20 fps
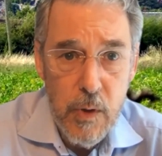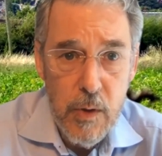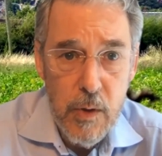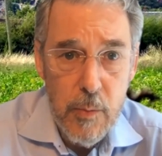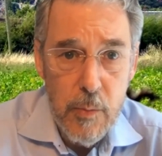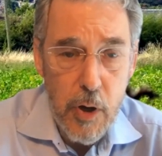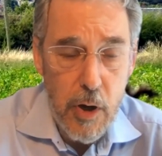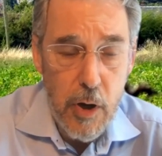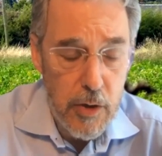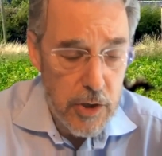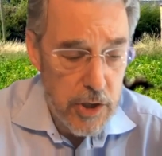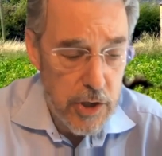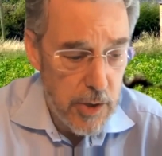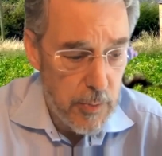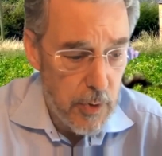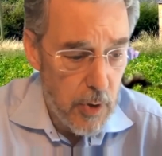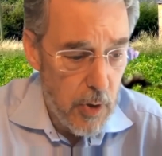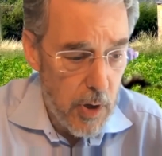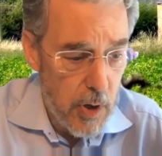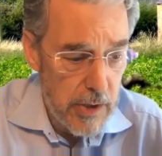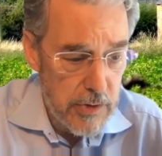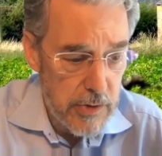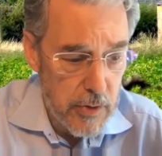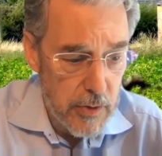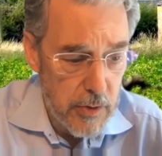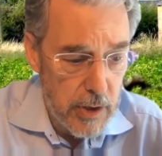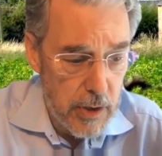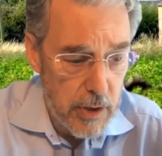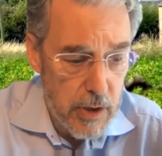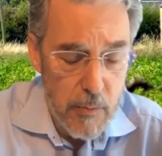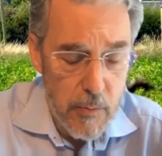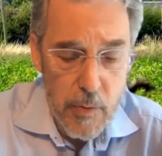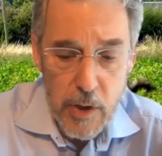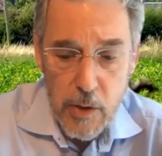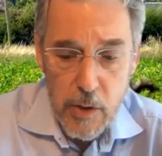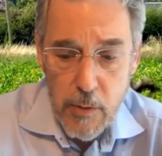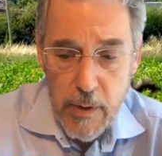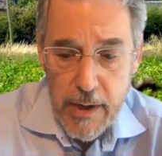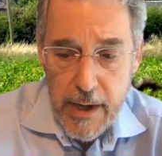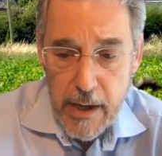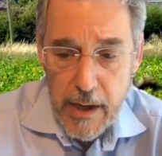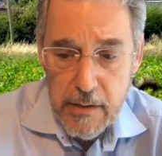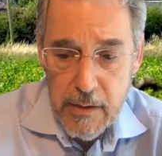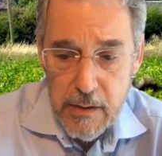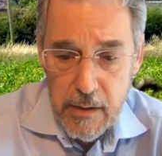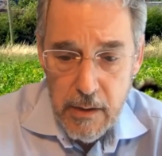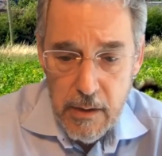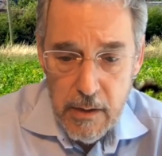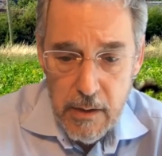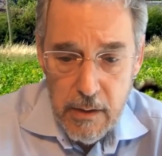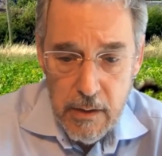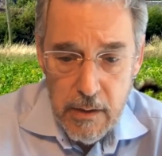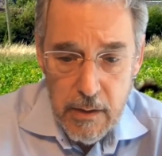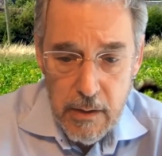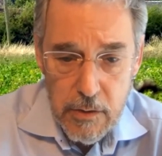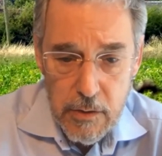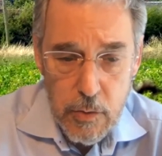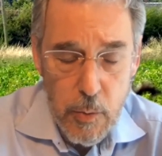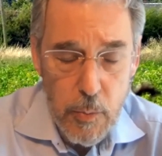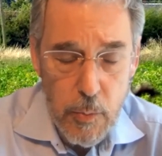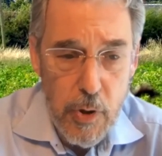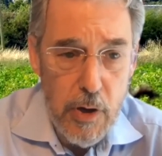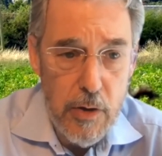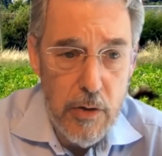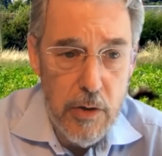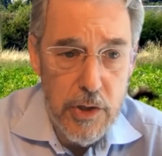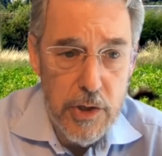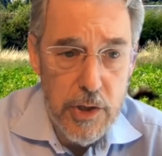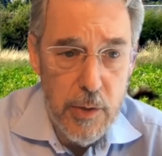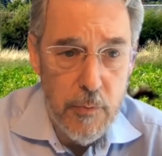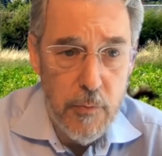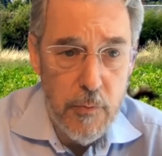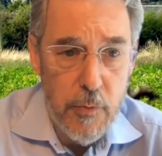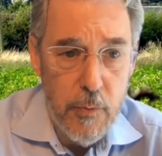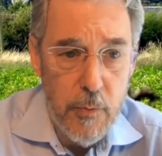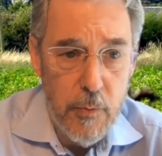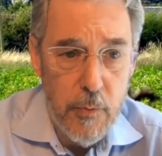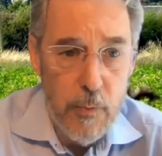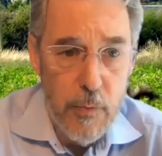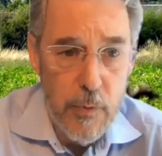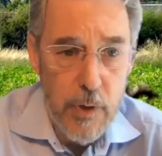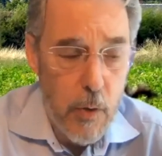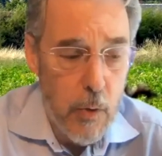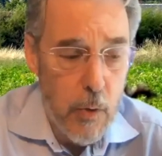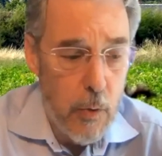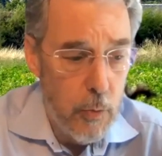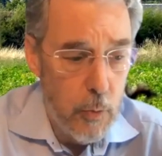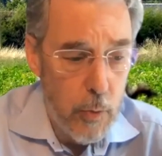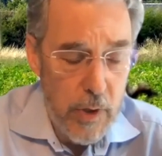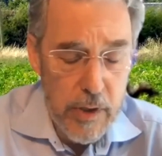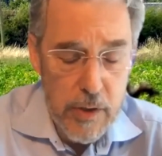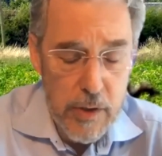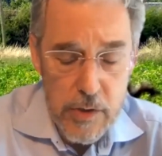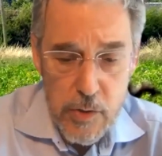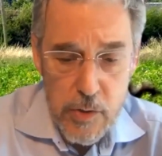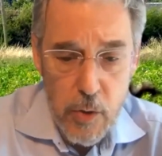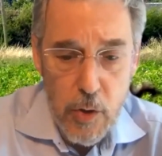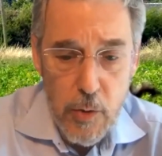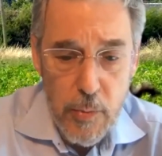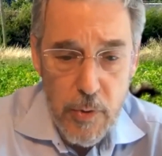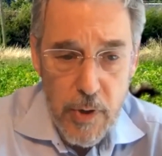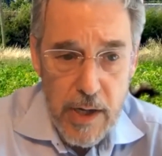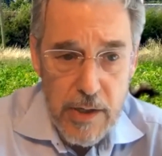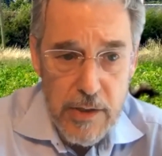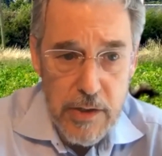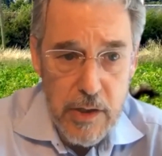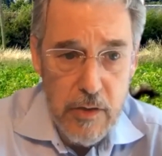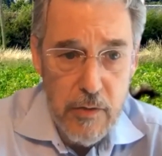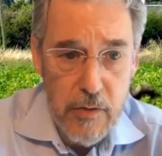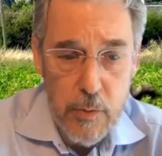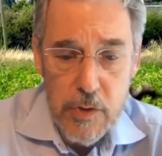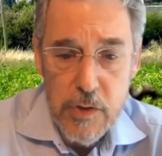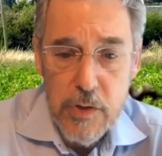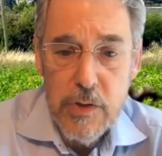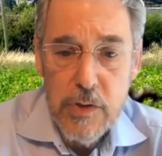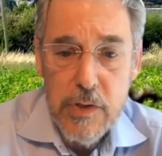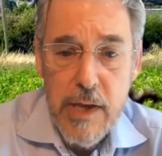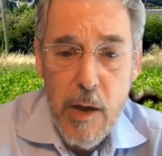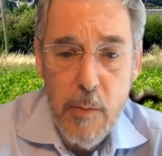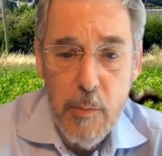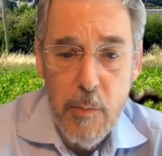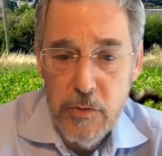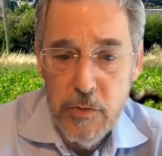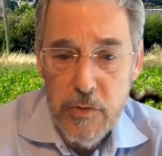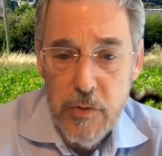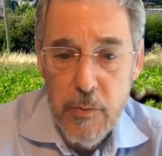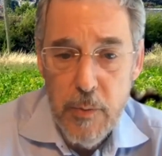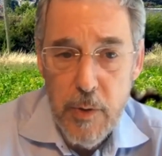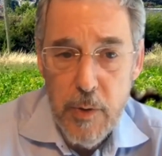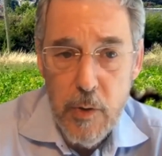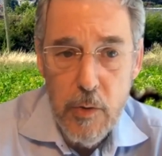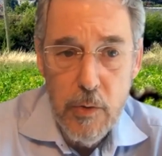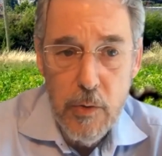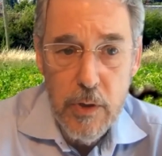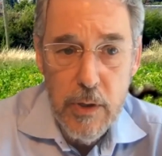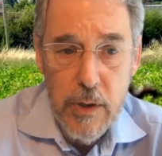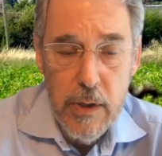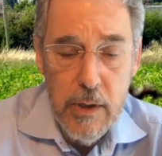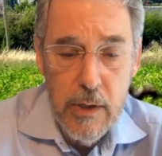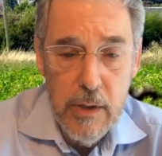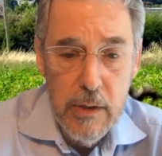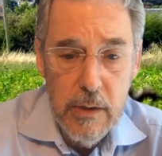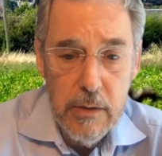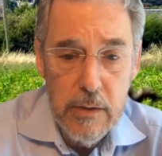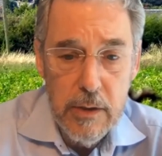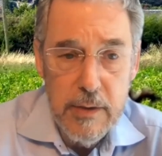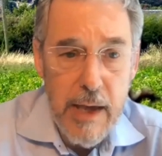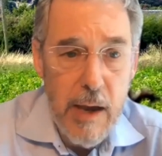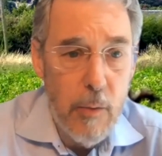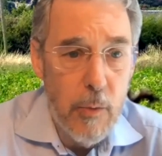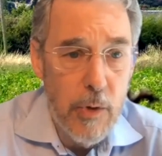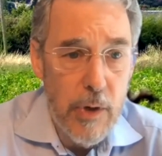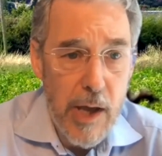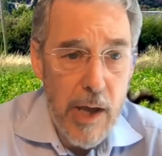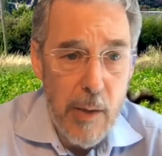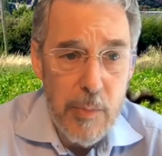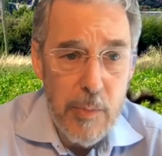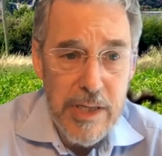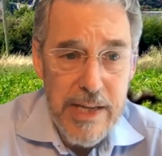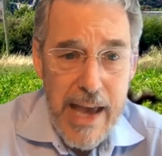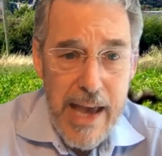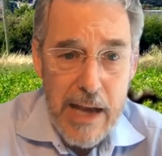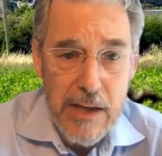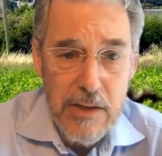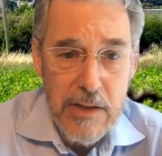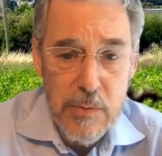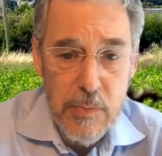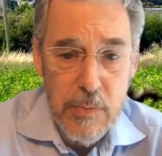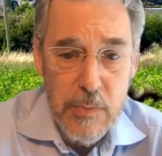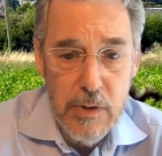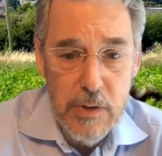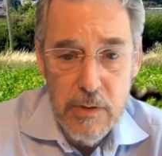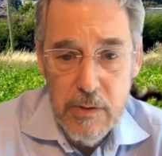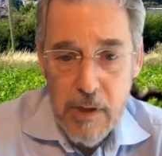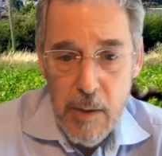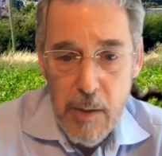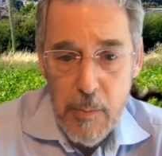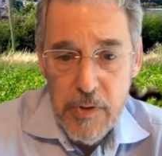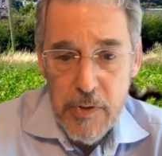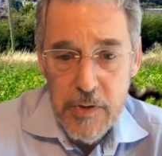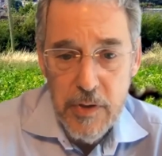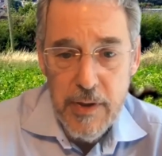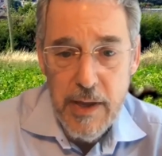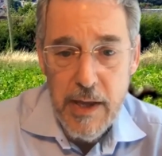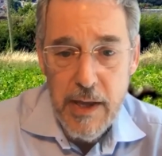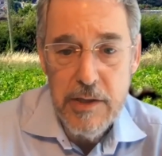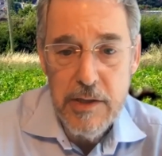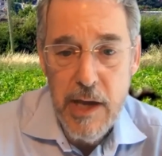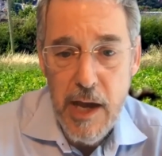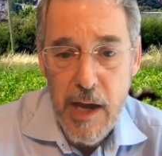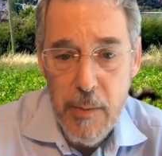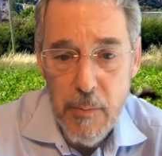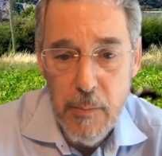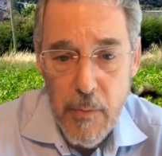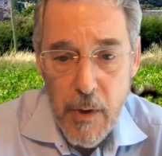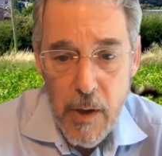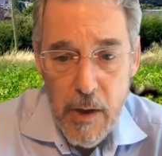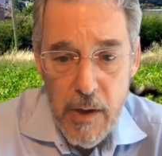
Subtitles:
partnership law so that government grant to a partnership that owned wind and solar projects, which is how most of them are owned, that would not be taxable. Up until that time,